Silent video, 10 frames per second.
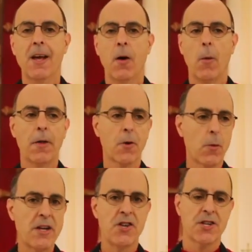whether
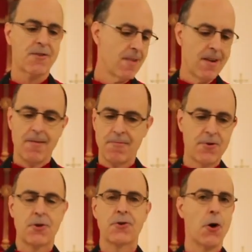we just
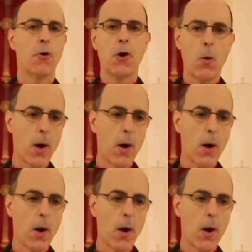don't know where